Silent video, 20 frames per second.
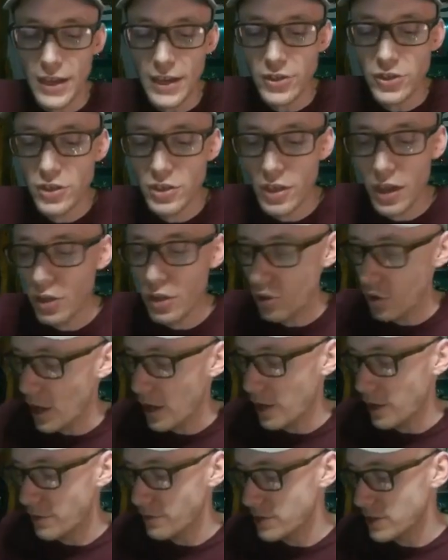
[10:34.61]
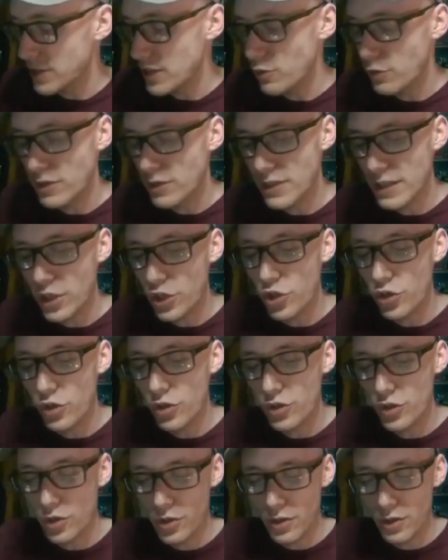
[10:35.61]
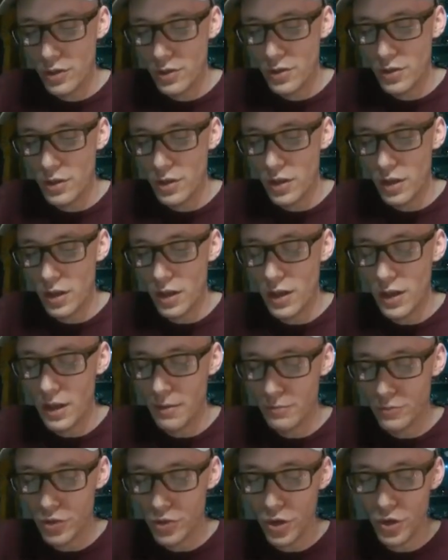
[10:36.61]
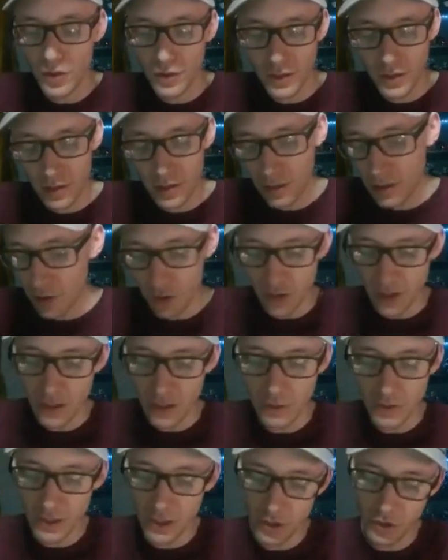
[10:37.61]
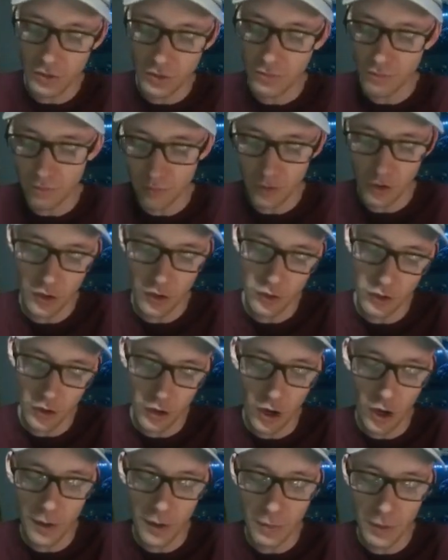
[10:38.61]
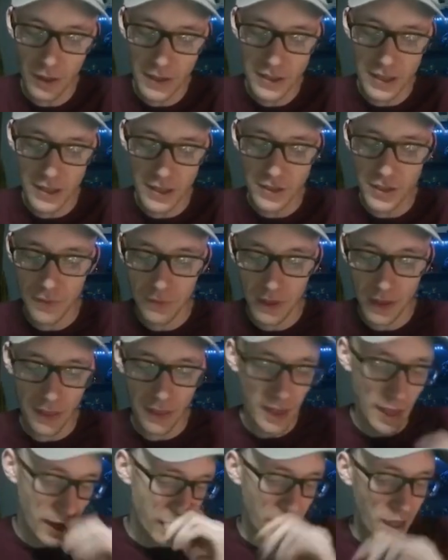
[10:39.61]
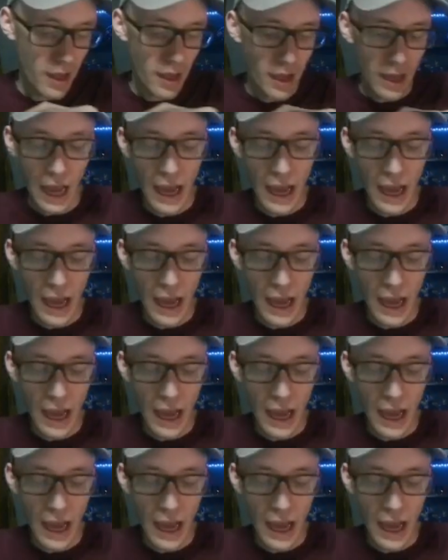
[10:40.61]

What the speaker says: It's just a lot of sequencing your turns, or sequencing your, you know, your card plays and stuff like that.